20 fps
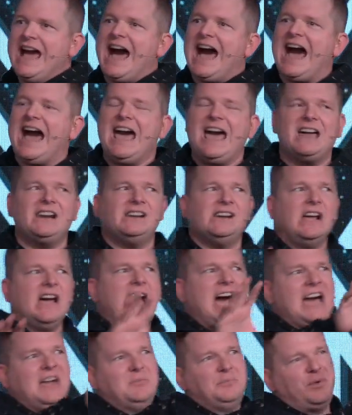I
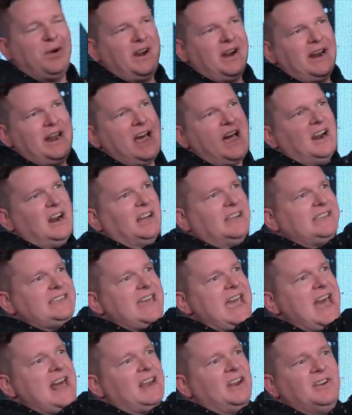had printed out a
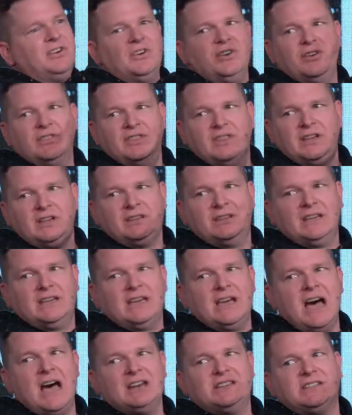calendar that
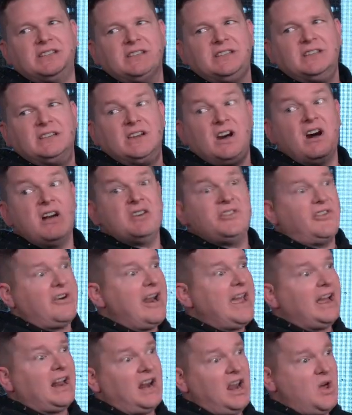got to the
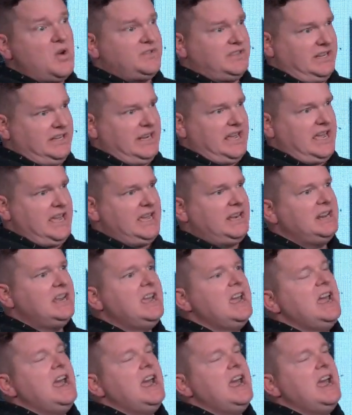contract closing date.